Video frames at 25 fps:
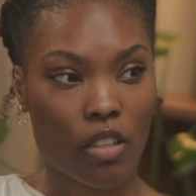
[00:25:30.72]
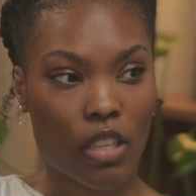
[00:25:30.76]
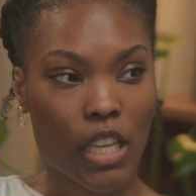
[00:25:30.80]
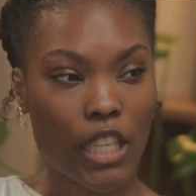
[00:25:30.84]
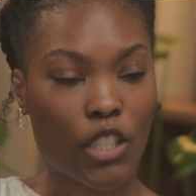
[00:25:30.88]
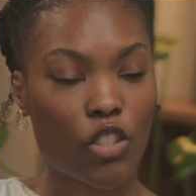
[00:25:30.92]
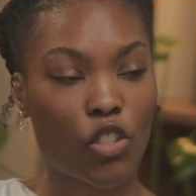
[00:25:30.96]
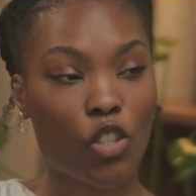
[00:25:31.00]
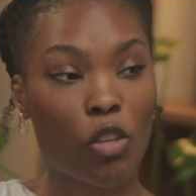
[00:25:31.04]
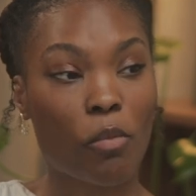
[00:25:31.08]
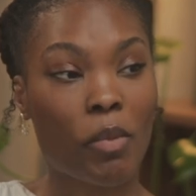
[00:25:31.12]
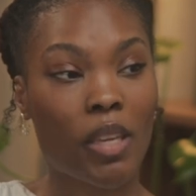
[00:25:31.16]
know.
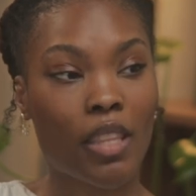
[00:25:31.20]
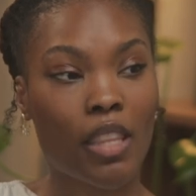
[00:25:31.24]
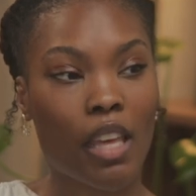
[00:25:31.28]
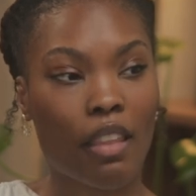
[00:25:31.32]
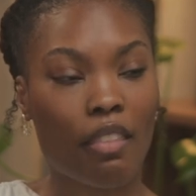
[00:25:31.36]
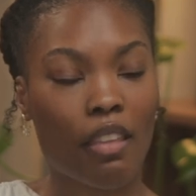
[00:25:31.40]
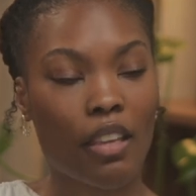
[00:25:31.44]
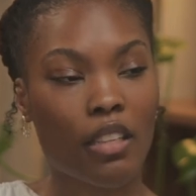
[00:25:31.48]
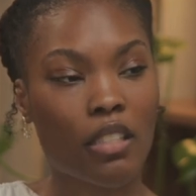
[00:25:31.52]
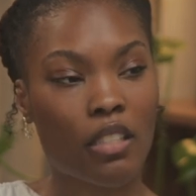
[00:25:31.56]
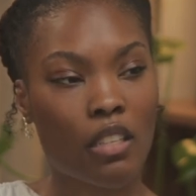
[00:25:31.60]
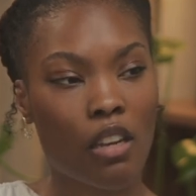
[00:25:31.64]
Assuming
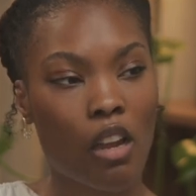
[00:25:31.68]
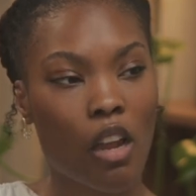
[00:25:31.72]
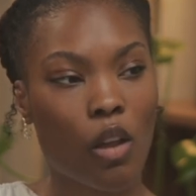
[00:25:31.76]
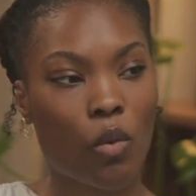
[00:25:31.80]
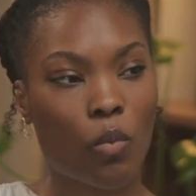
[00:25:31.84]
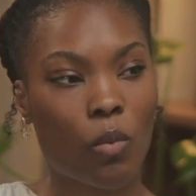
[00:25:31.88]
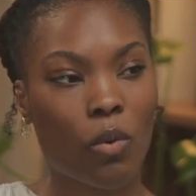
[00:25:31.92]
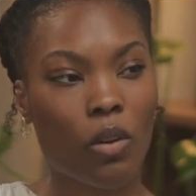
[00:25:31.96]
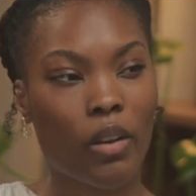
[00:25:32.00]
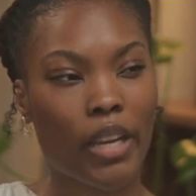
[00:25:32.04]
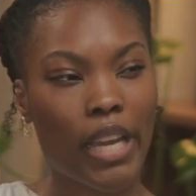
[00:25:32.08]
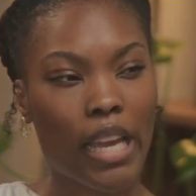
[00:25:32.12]
that they start
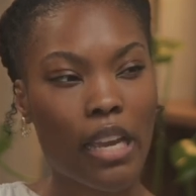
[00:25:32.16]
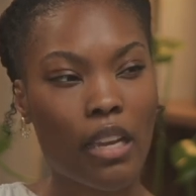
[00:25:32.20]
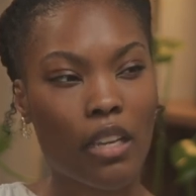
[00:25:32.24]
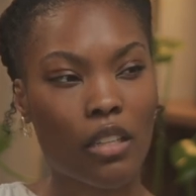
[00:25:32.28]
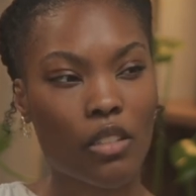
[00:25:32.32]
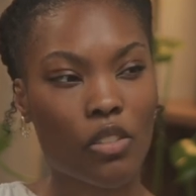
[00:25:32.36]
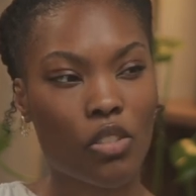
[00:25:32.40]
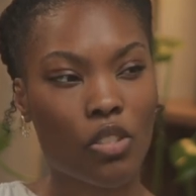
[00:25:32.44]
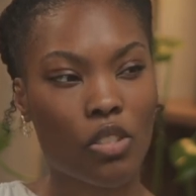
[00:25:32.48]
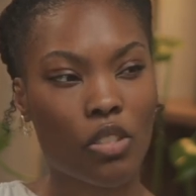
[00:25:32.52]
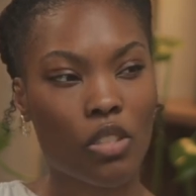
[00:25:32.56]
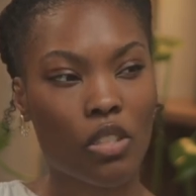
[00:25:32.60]
at what
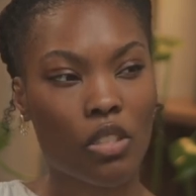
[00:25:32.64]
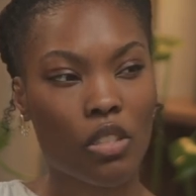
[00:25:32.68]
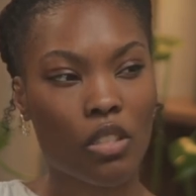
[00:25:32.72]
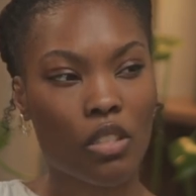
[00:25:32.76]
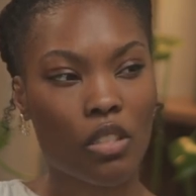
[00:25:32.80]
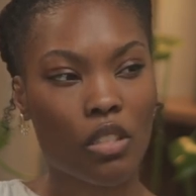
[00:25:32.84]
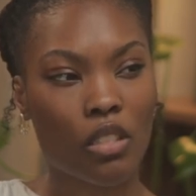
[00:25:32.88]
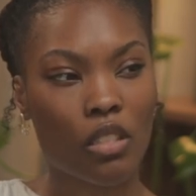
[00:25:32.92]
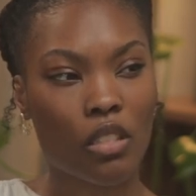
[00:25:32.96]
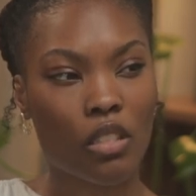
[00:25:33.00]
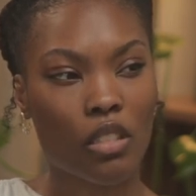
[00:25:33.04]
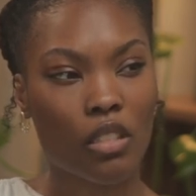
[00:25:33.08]
age?
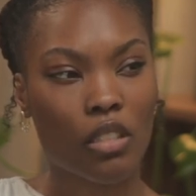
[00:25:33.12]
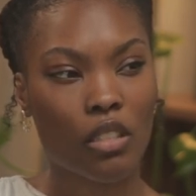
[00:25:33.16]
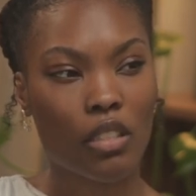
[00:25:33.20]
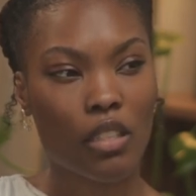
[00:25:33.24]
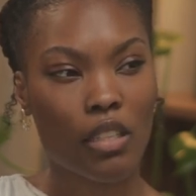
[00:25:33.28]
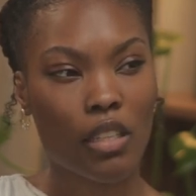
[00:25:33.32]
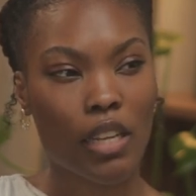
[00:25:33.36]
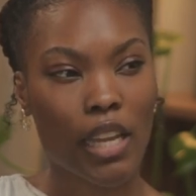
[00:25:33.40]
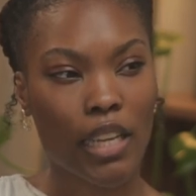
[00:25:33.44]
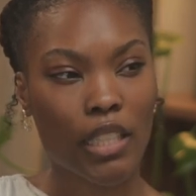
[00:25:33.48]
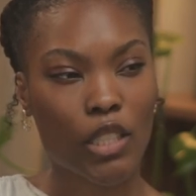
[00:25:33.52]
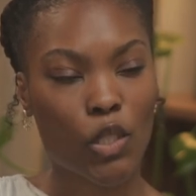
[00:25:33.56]

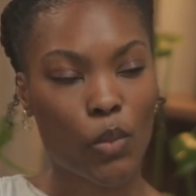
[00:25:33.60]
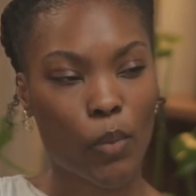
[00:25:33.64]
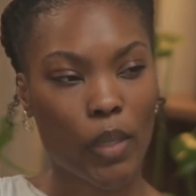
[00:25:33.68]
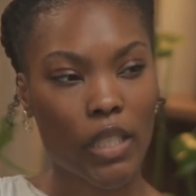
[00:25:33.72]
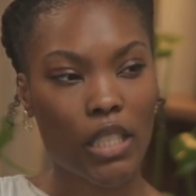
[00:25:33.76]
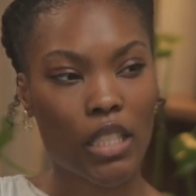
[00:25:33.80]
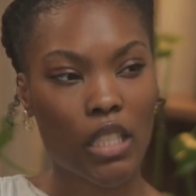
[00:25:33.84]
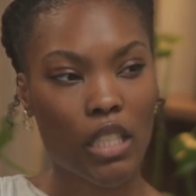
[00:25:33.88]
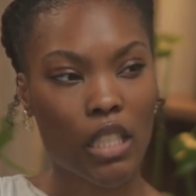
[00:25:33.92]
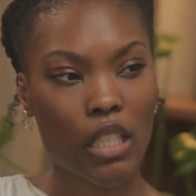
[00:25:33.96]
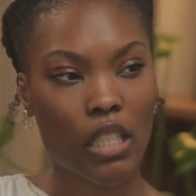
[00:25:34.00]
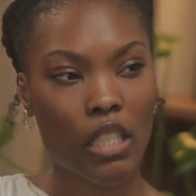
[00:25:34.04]
Like
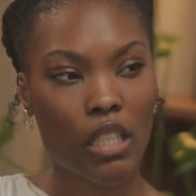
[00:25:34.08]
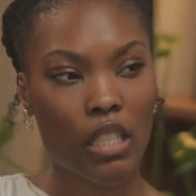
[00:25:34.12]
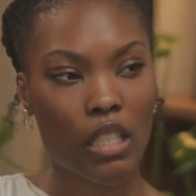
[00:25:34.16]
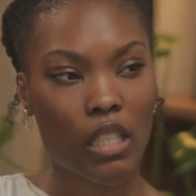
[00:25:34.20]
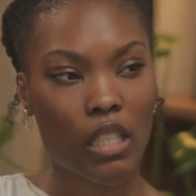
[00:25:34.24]
20?